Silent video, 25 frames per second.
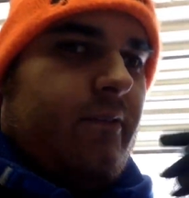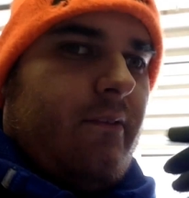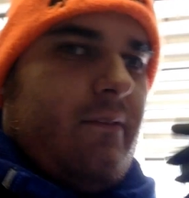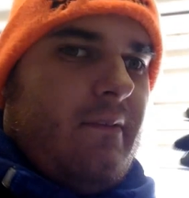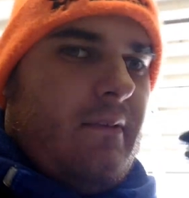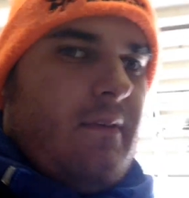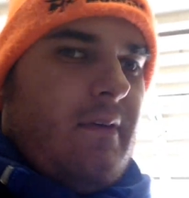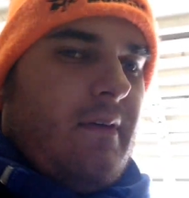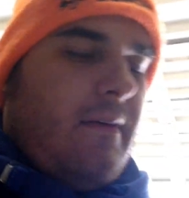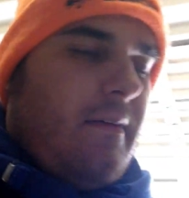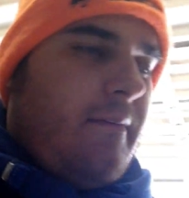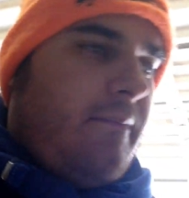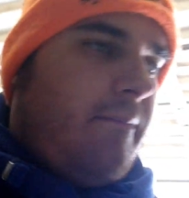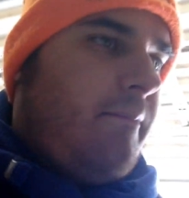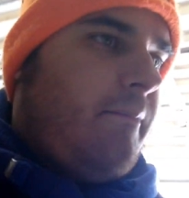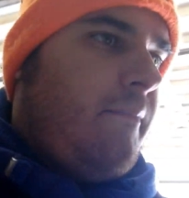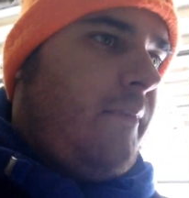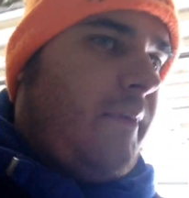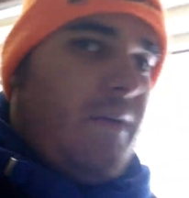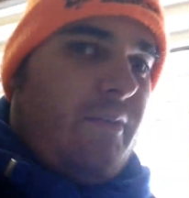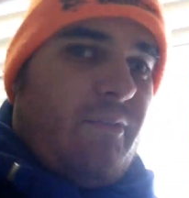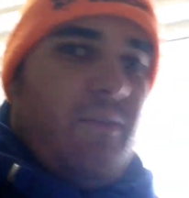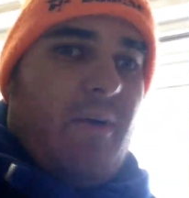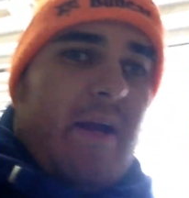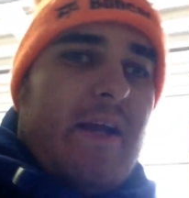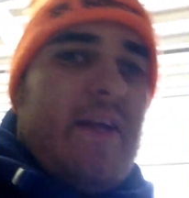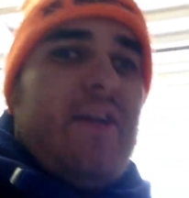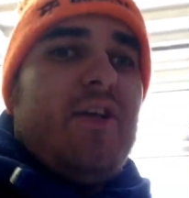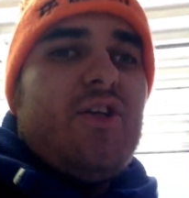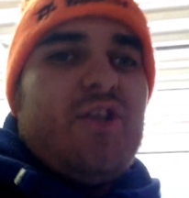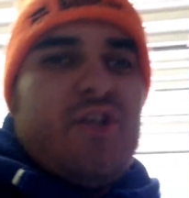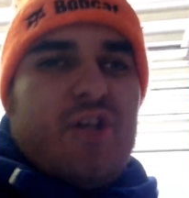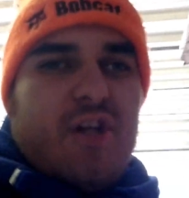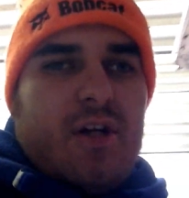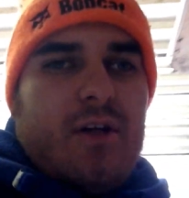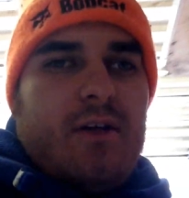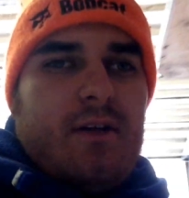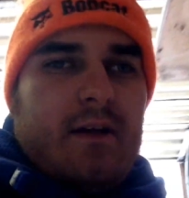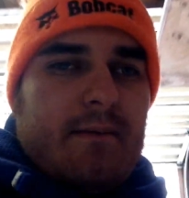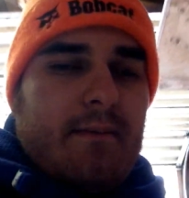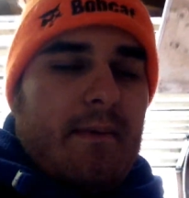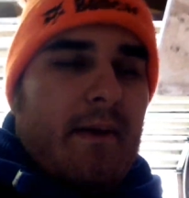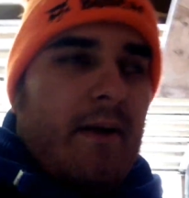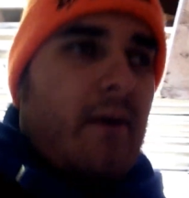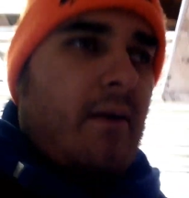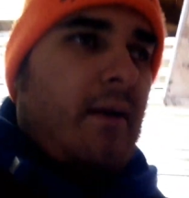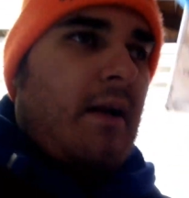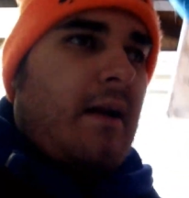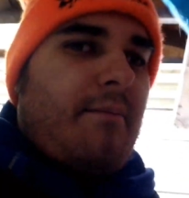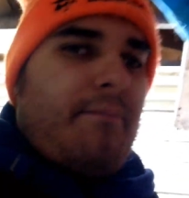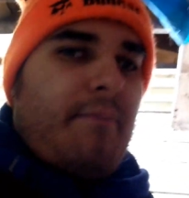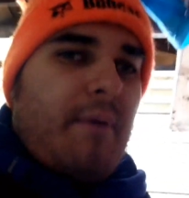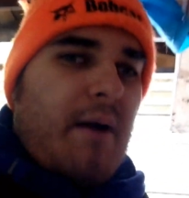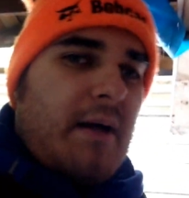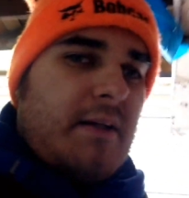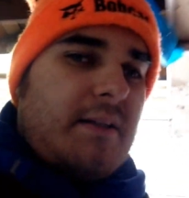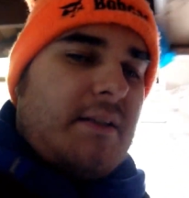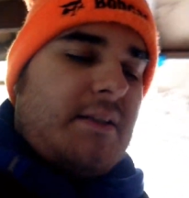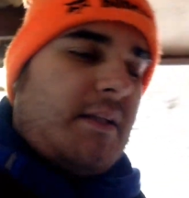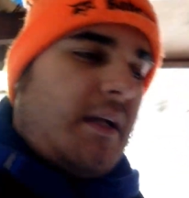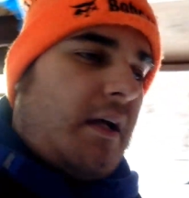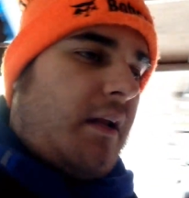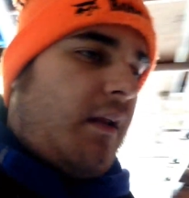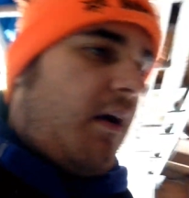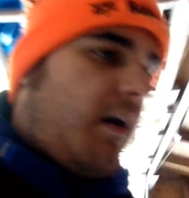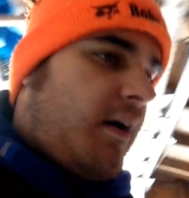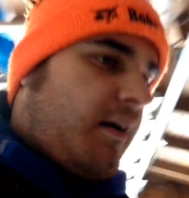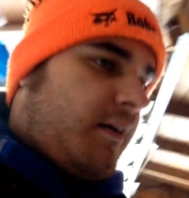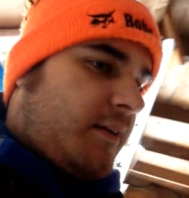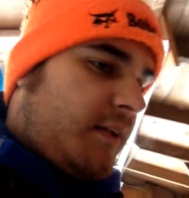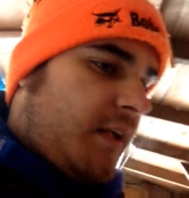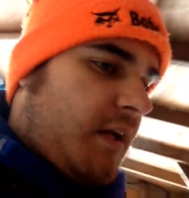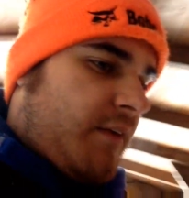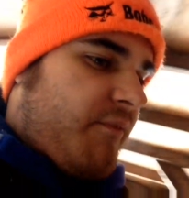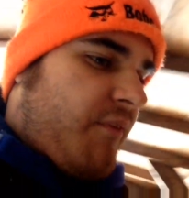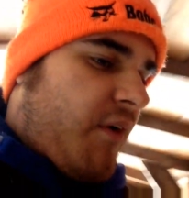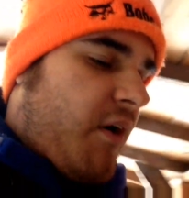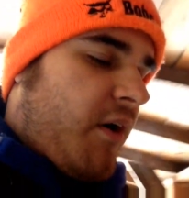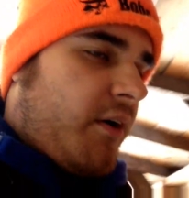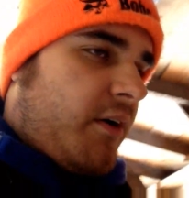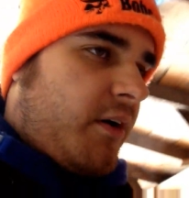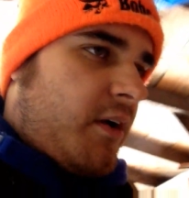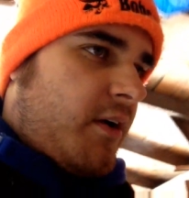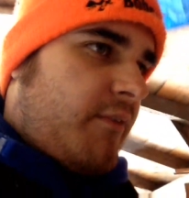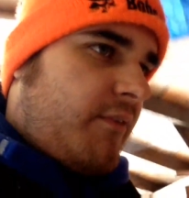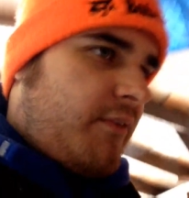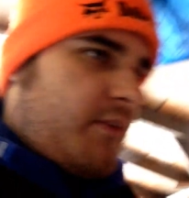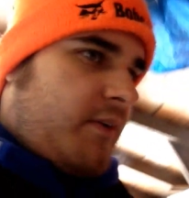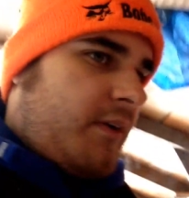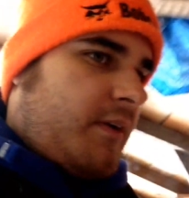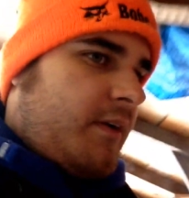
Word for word: Um, well, the range on my internet box is not long; it's not far enough.